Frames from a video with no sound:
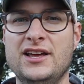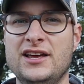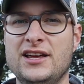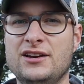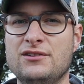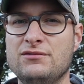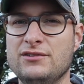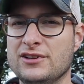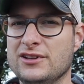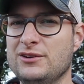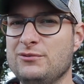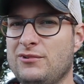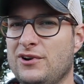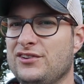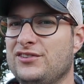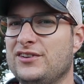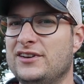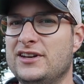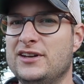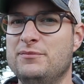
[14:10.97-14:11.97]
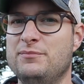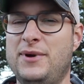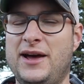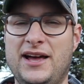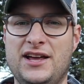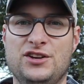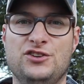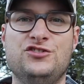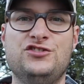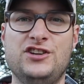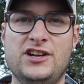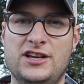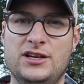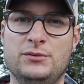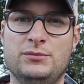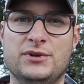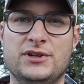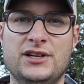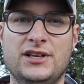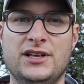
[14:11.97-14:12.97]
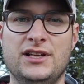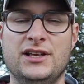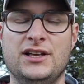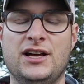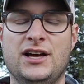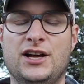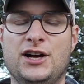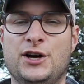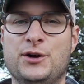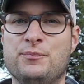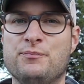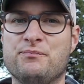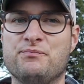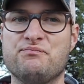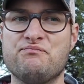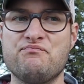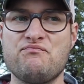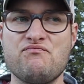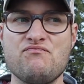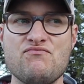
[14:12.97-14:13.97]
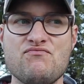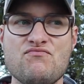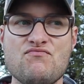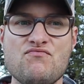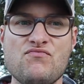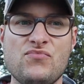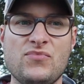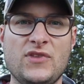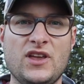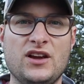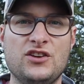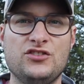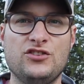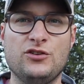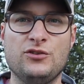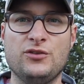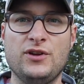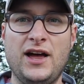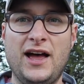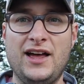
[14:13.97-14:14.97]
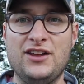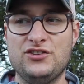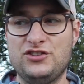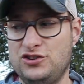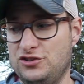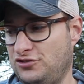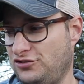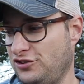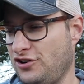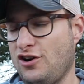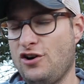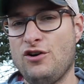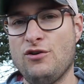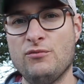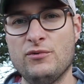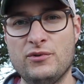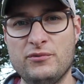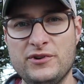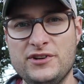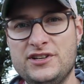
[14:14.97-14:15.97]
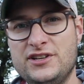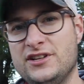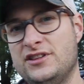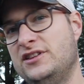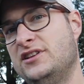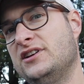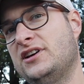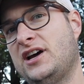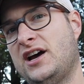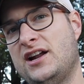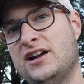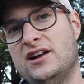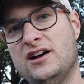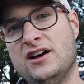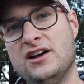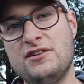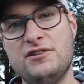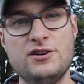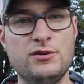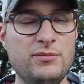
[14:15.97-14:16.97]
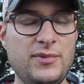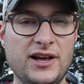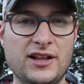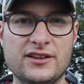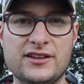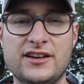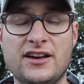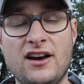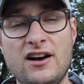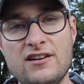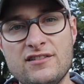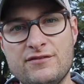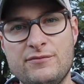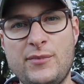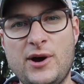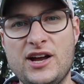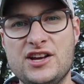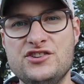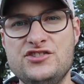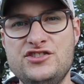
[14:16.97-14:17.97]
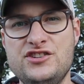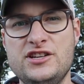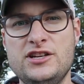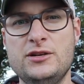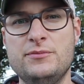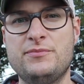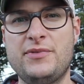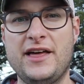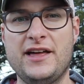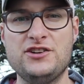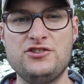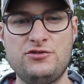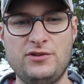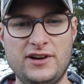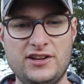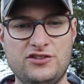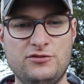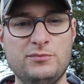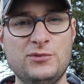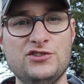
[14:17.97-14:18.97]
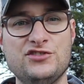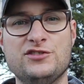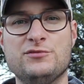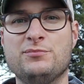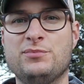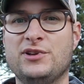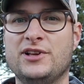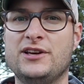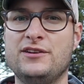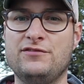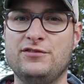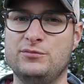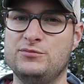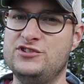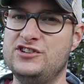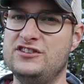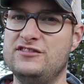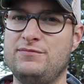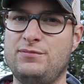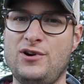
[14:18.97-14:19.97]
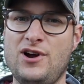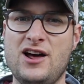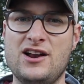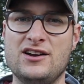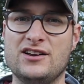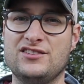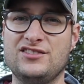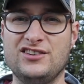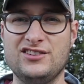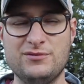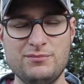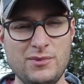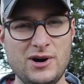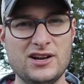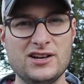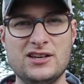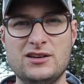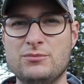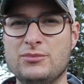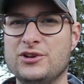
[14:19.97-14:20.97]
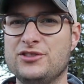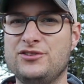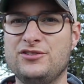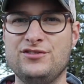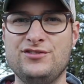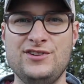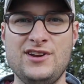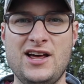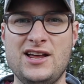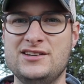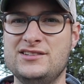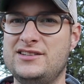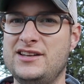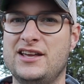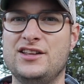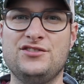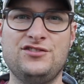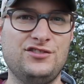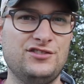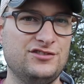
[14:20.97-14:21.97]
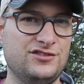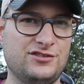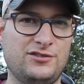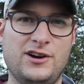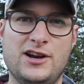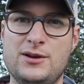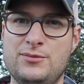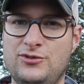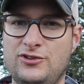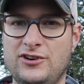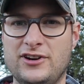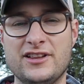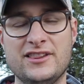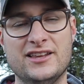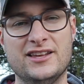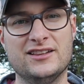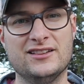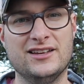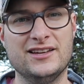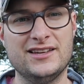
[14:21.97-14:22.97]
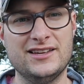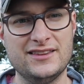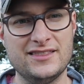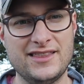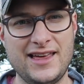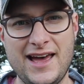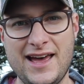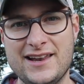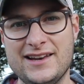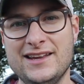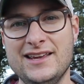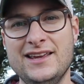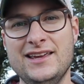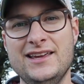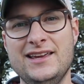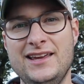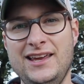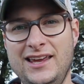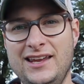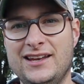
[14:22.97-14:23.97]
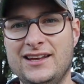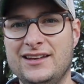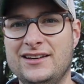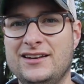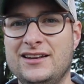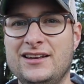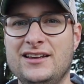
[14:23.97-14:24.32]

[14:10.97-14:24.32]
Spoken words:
it really wasn't in bad shape. So as you saw when we did the kind of underbelly of my Jeep, that transmission plate from Chief Products is muddy, but there's not dents or scrapes or anything like that in it.